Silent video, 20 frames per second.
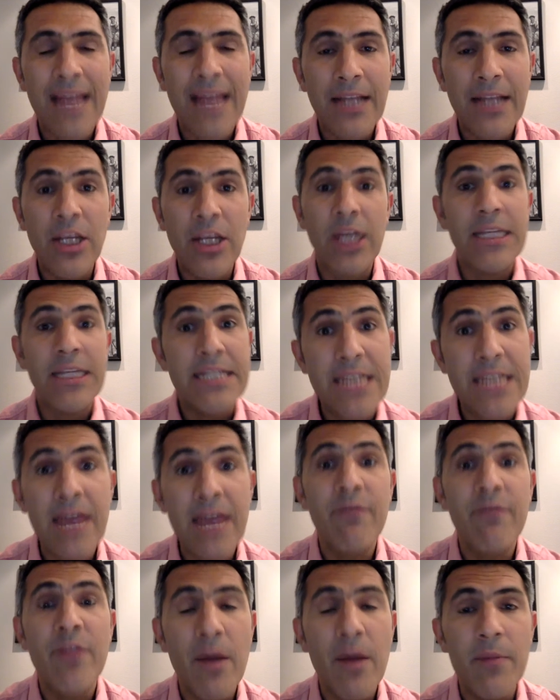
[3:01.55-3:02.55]
then you
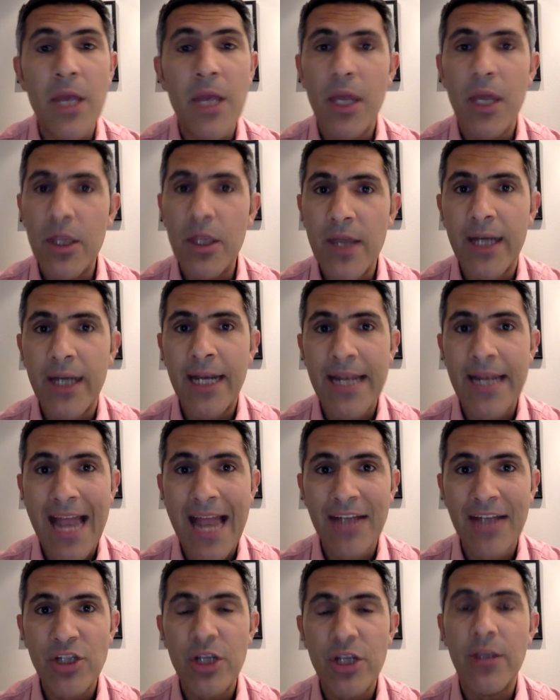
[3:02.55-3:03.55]
give them the
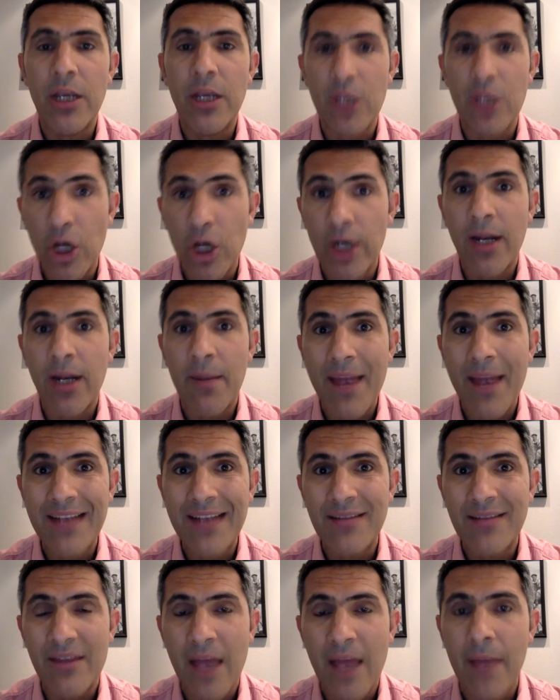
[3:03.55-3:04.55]
connection that you're going to
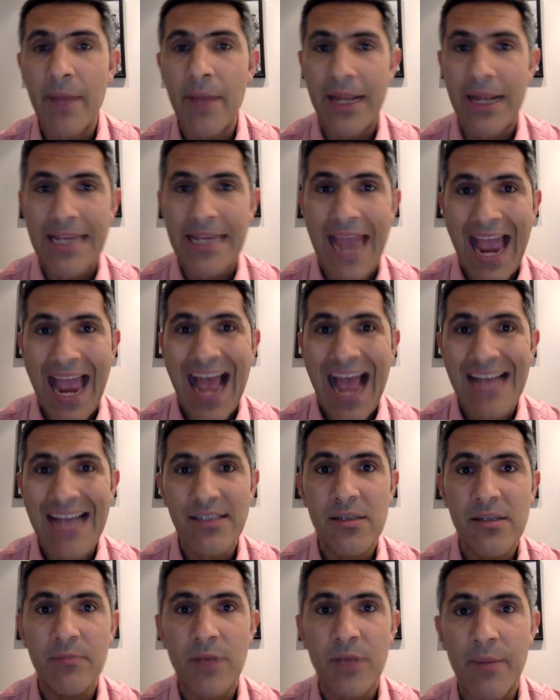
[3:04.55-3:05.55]
make to them, and you
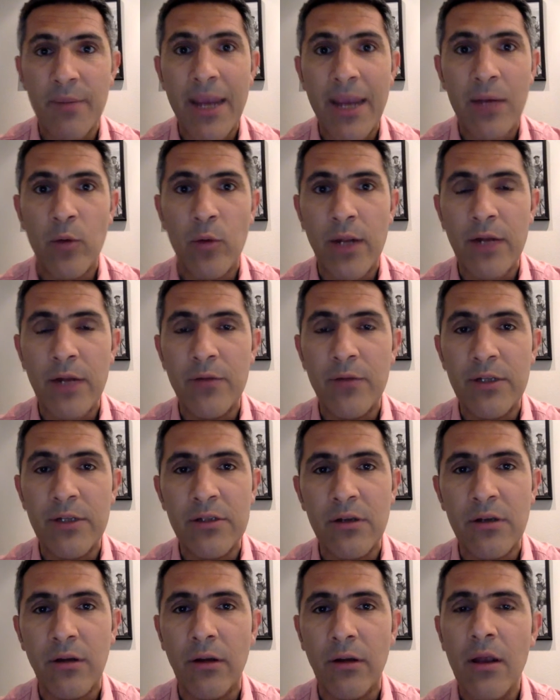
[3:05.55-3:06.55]
ask them to make one in
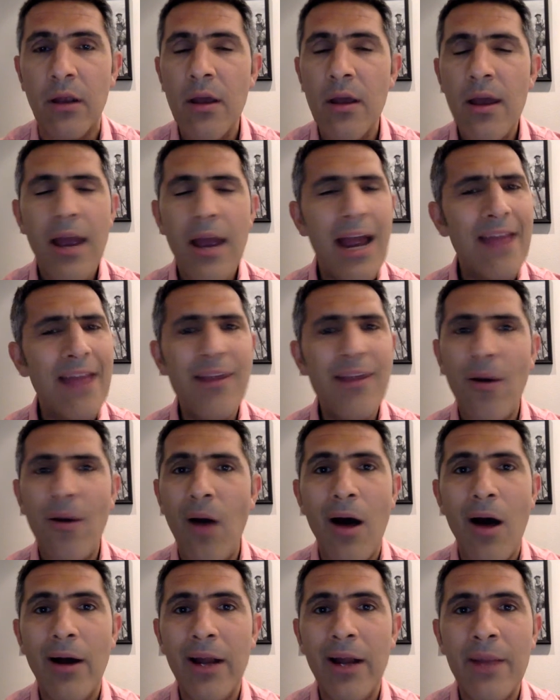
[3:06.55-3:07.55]
return. And they're
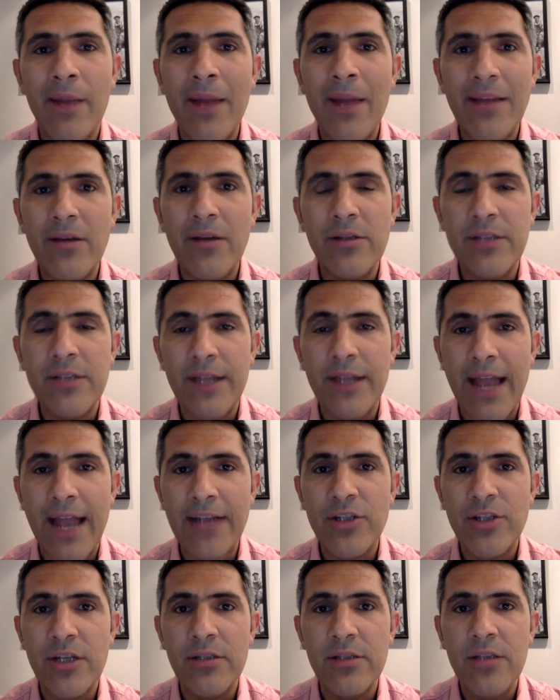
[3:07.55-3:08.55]
all going to make those
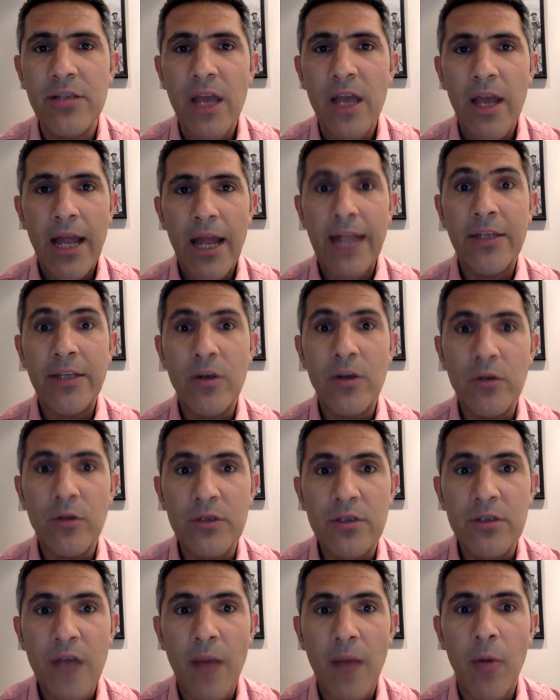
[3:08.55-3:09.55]
connections, and
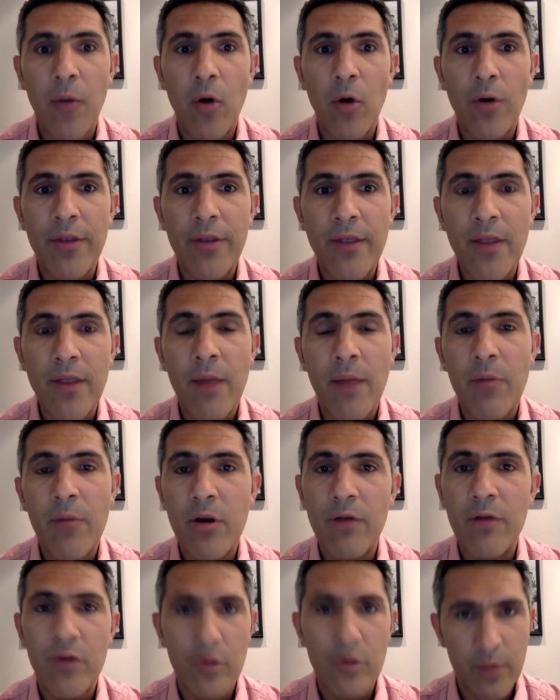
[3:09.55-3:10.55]
you'll double the
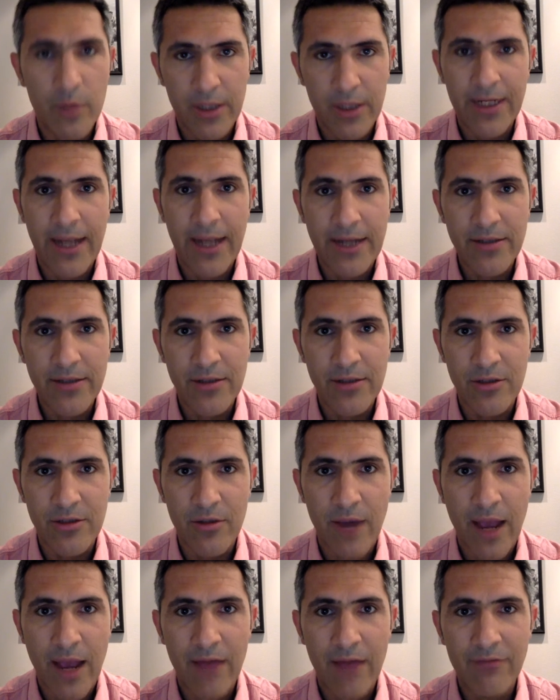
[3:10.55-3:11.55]
number of Uber connections
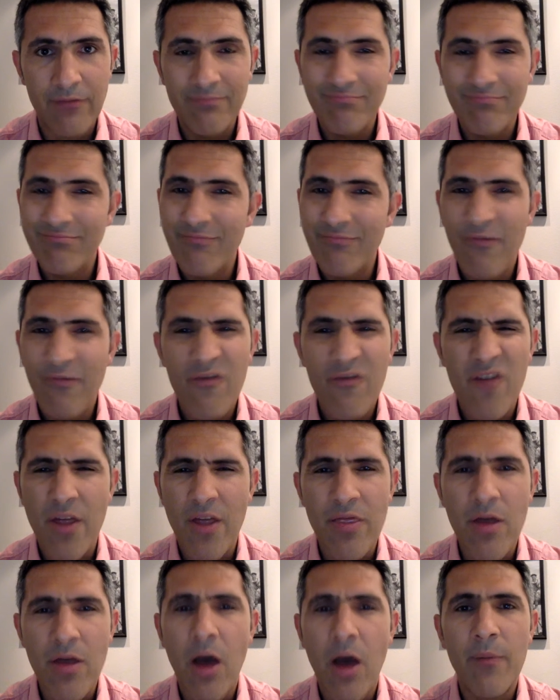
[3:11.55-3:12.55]
you have.
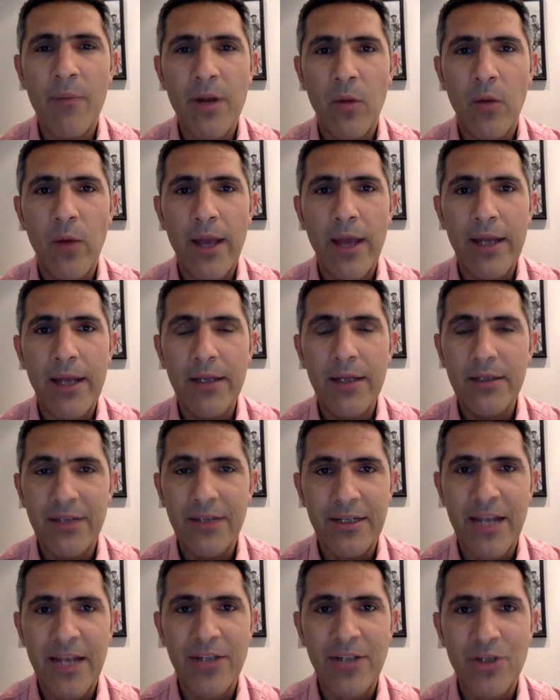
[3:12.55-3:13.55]
Phenomenal way
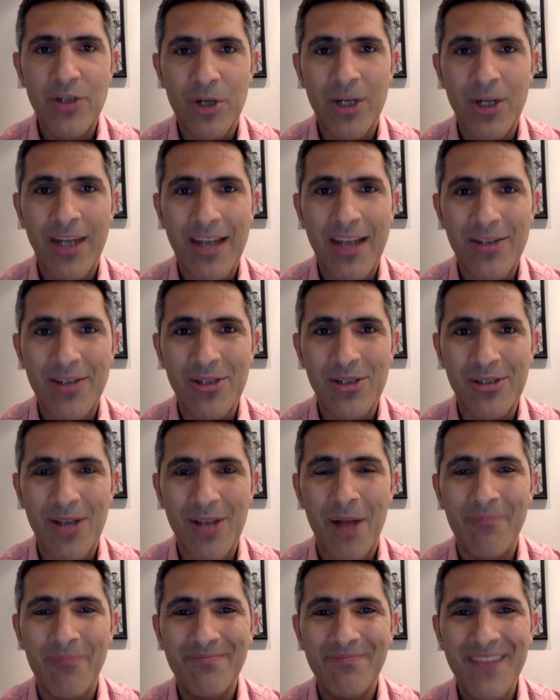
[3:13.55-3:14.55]
to get your connections
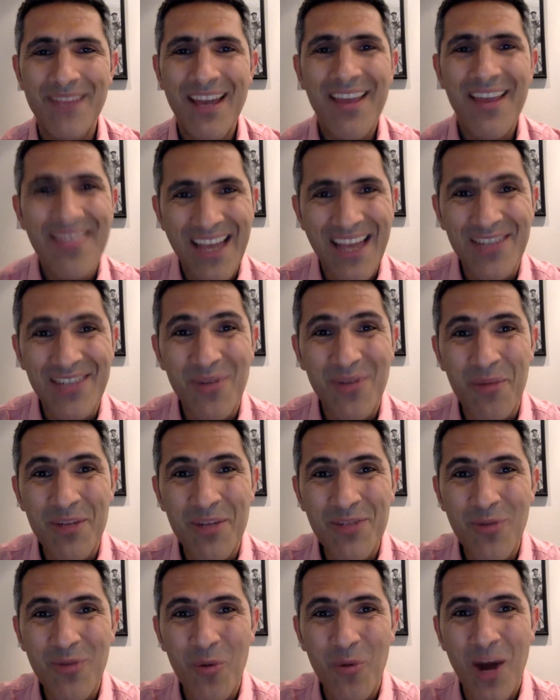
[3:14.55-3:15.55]
up. Thanks very much for